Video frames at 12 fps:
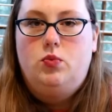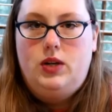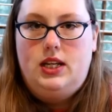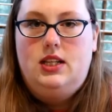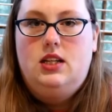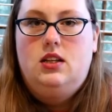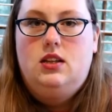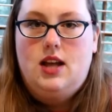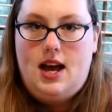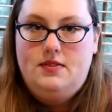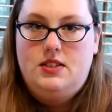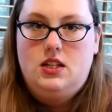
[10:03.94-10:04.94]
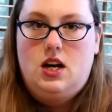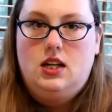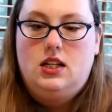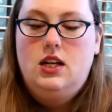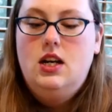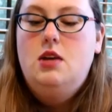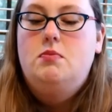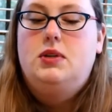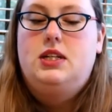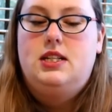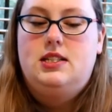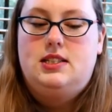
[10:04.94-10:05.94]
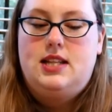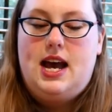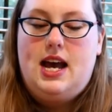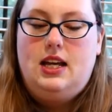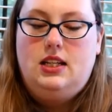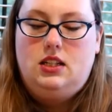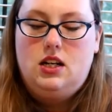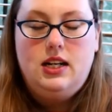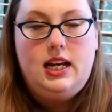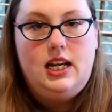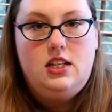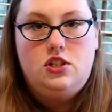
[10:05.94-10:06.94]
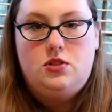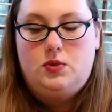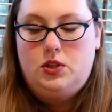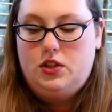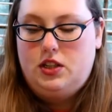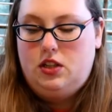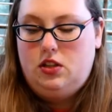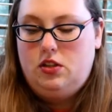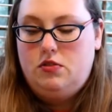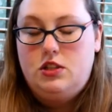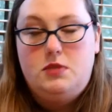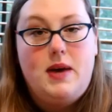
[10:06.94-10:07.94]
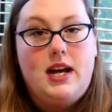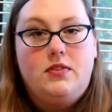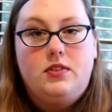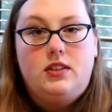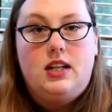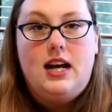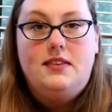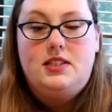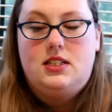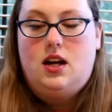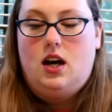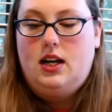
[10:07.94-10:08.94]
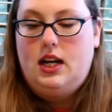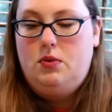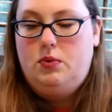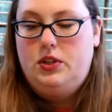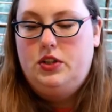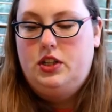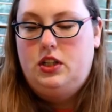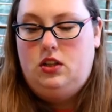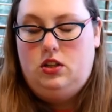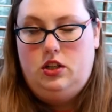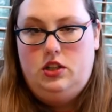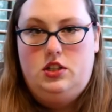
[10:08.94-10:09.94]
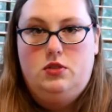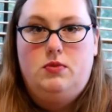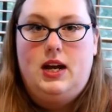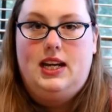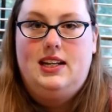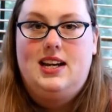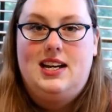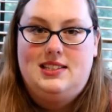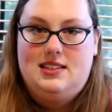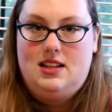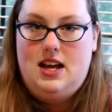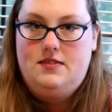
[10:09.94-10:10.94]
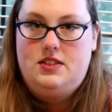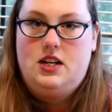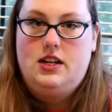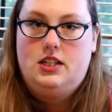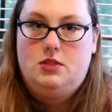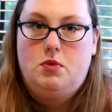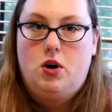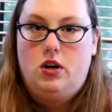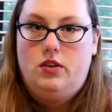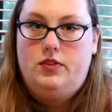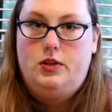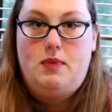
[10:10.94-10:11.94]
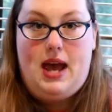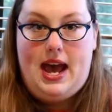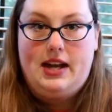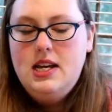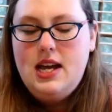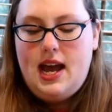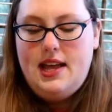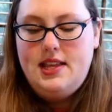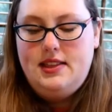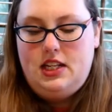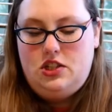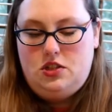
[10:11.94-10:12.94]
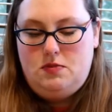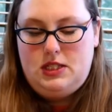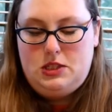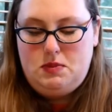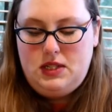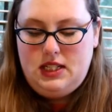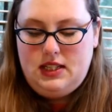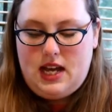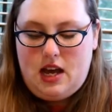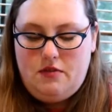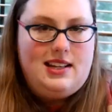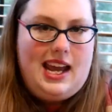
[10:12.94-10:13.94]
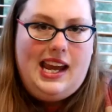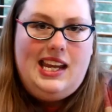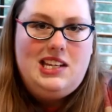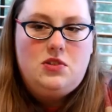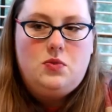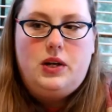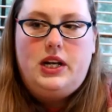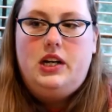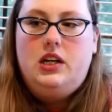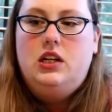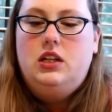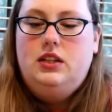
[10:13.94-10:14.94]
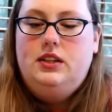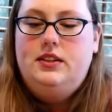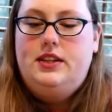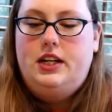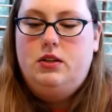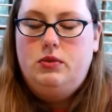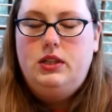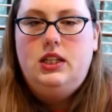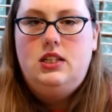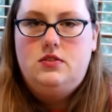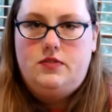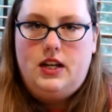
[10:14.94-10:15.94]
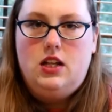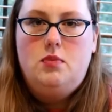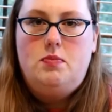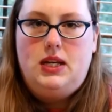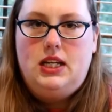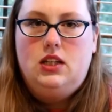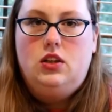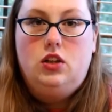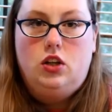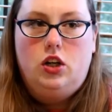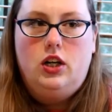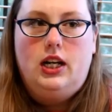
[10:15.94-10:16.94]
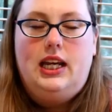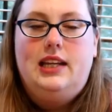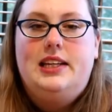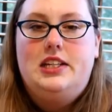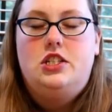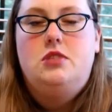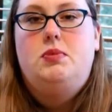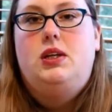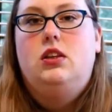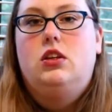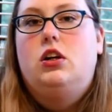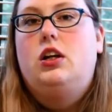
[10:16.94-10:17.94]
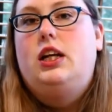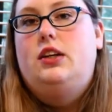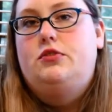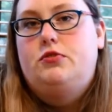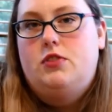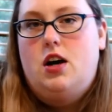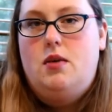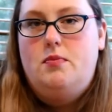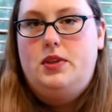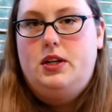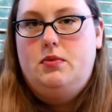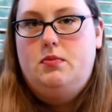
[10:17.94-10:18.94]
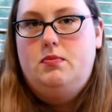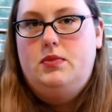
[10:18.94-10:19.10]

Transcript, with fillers: with livestock, because that young age is when they're going to learn respect for the livestock and when they're going to learn to recognize the livestock as part of their pack. And then they should be spending that age where they're really developing and learning. They should be learning from their